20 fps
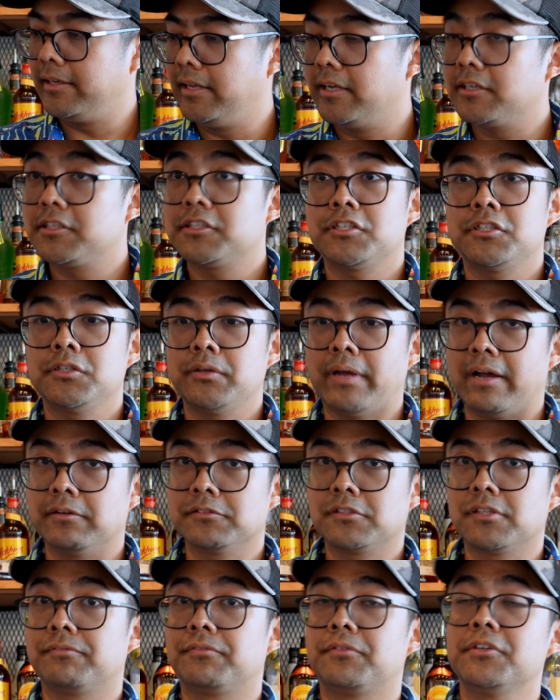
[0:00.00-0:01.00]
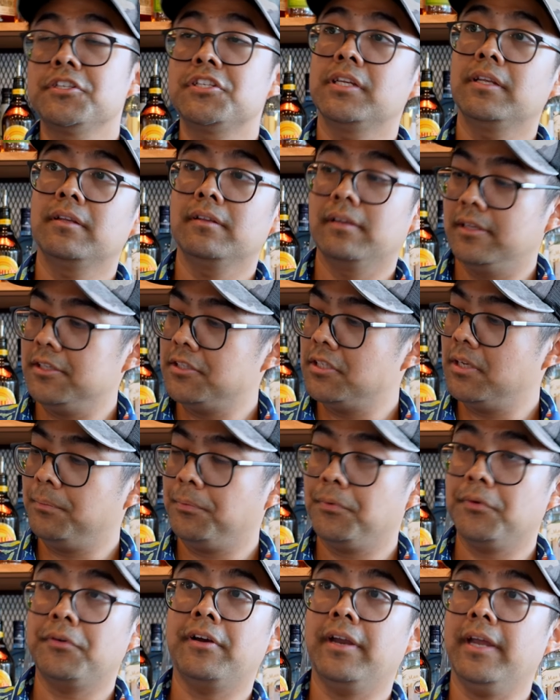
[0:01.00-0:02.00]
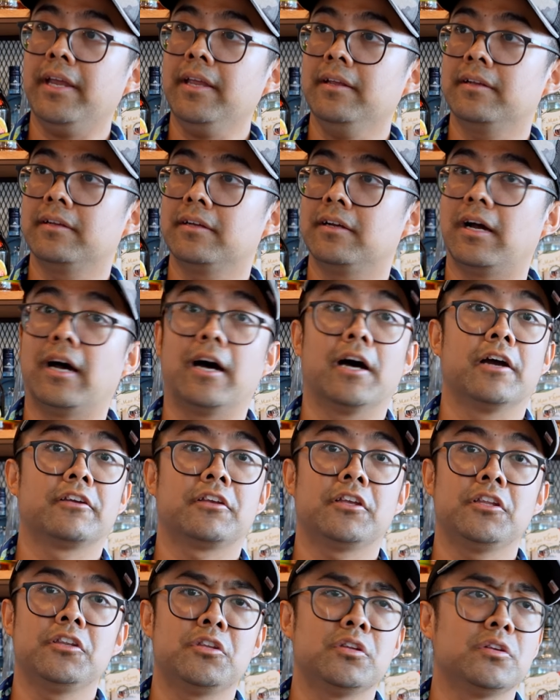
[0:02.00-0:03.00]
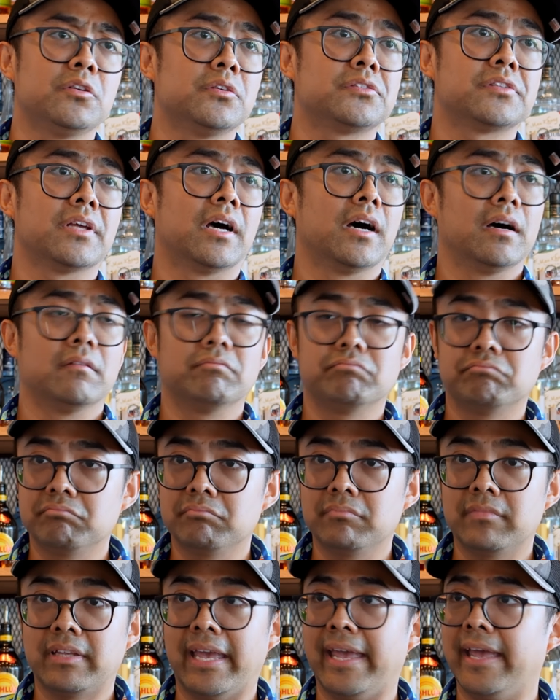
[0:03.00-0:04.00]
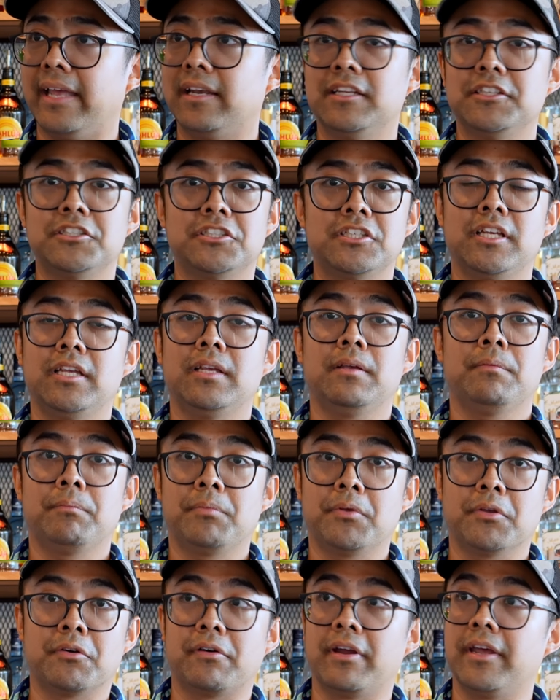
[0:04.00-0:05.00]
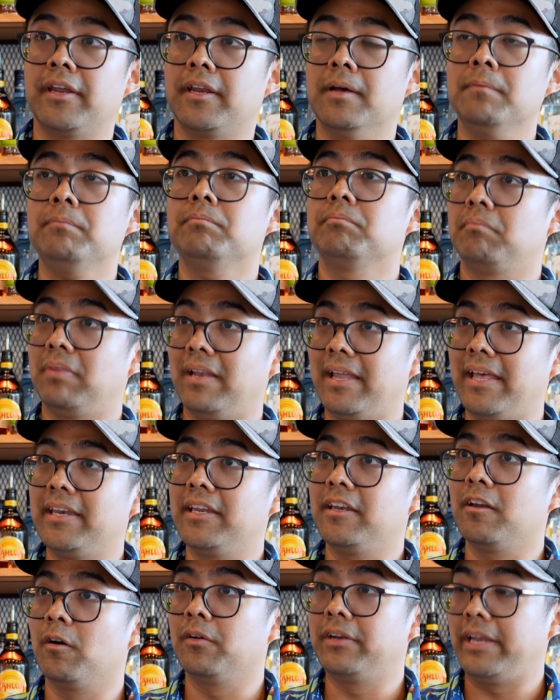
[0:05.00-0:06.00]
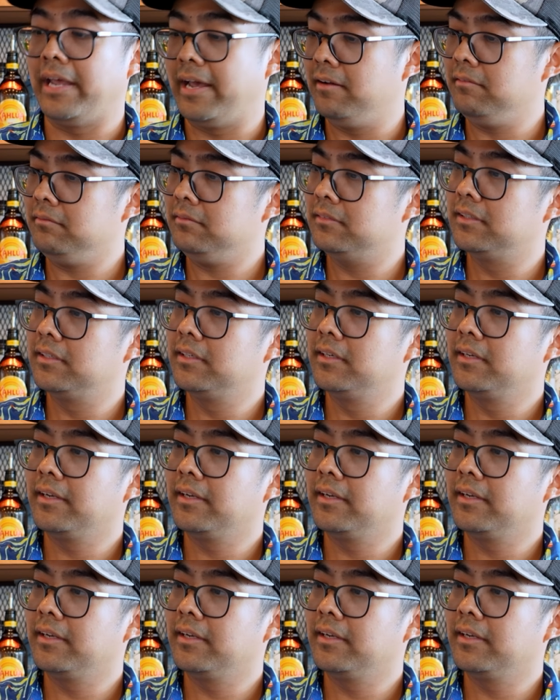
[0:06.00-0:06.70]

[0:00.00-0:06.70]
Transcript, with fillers: yeah uh, two ounces of lychee, lychee puree. Uh, you can use uh, canned lychee puree up, blend it all down.